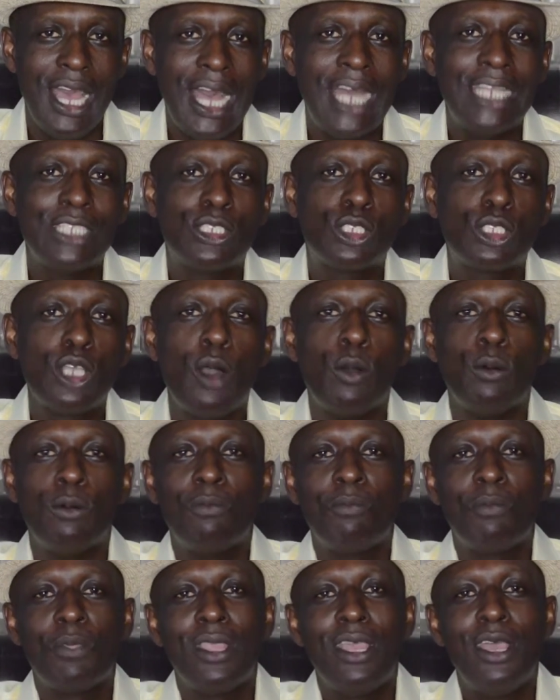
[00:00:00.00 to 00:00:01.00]
And
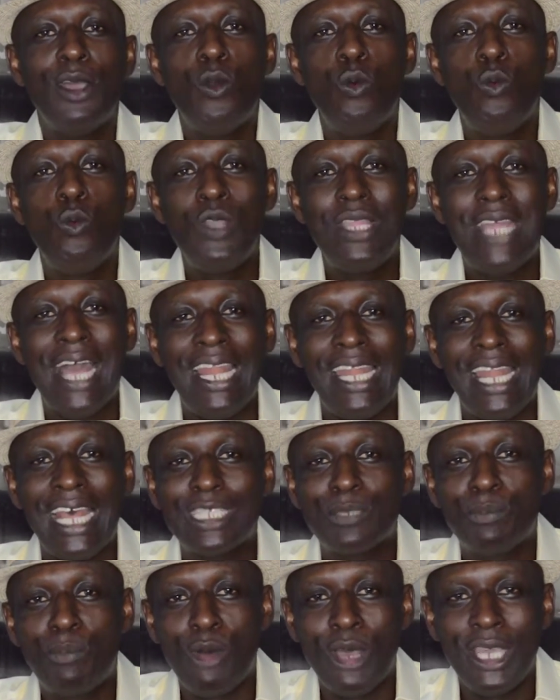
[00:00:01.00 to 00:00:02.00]
so, with that
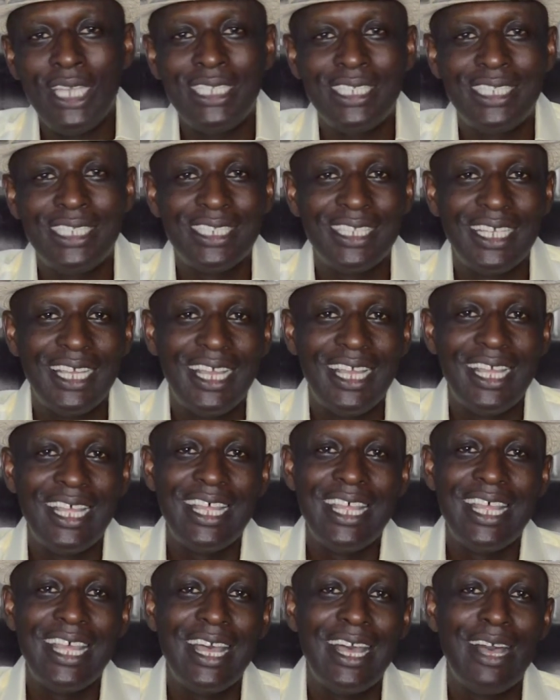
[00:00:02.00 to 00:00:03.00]
last point,
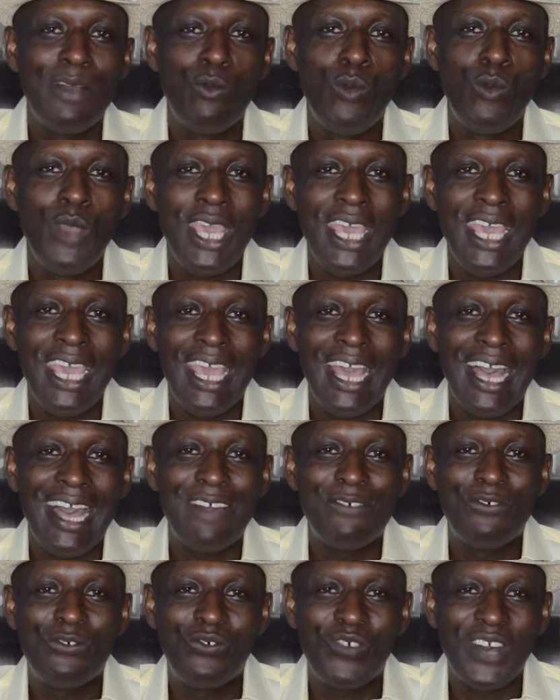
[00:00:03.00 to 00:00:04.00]
we
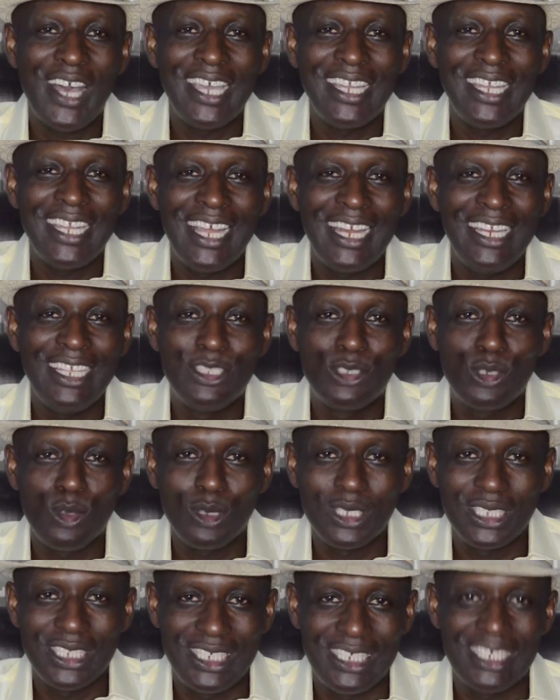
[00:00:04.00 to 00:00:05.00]
have finally
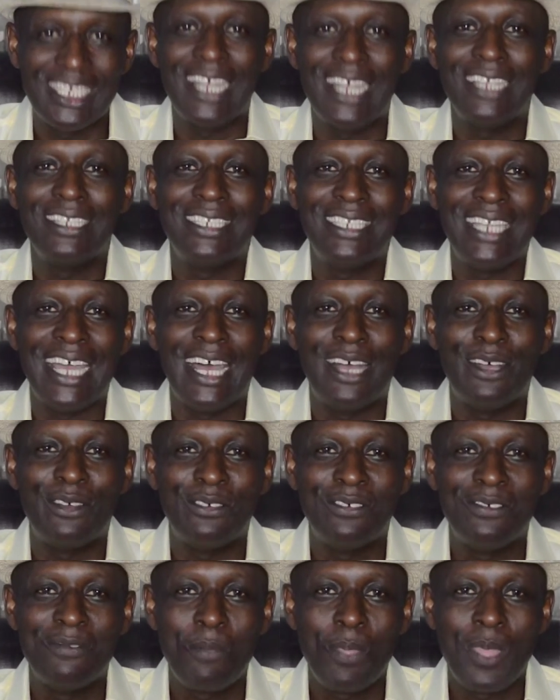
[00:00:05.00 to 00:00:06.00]
touched
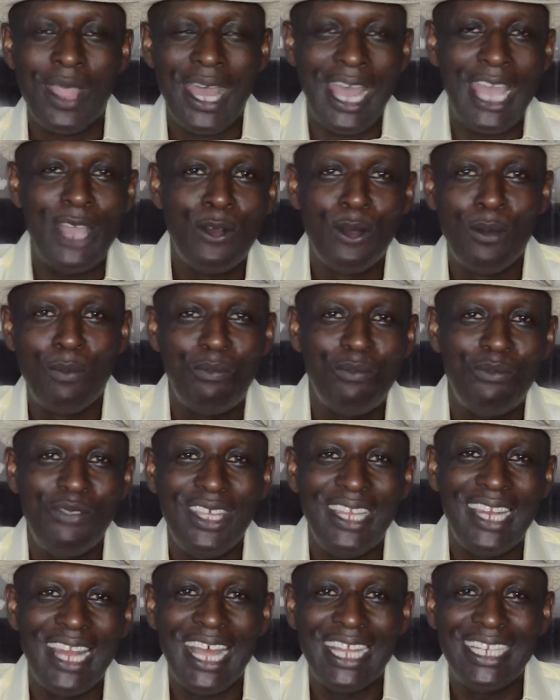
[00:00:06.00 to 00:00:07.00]
down. I hope
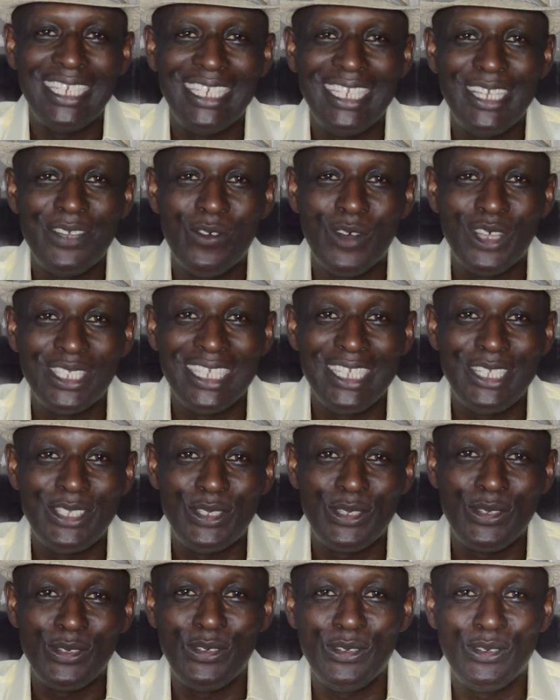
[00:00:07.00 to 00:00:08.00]
the landing
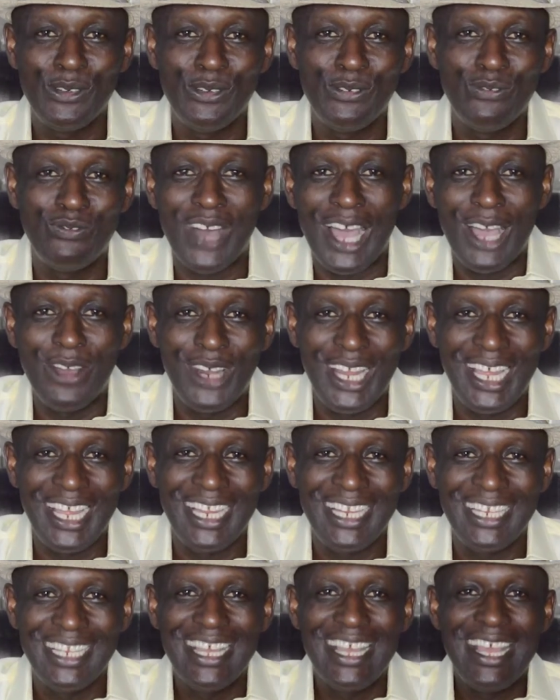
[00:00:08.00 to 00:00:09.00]
wasn't too
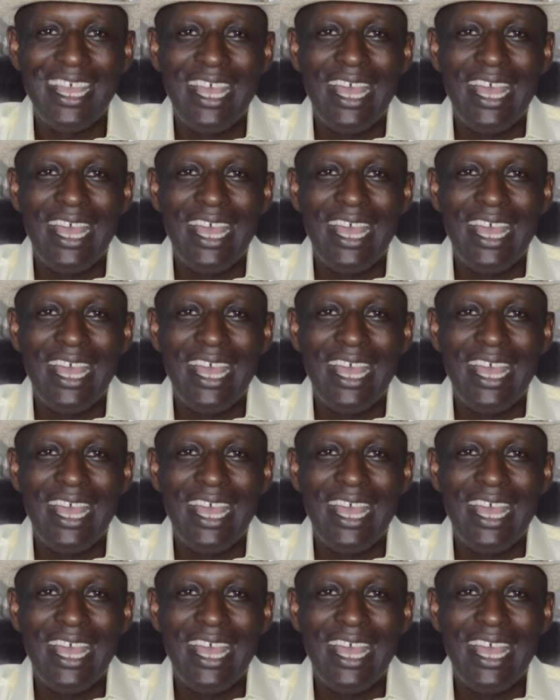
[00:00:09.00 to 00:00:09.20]
violent.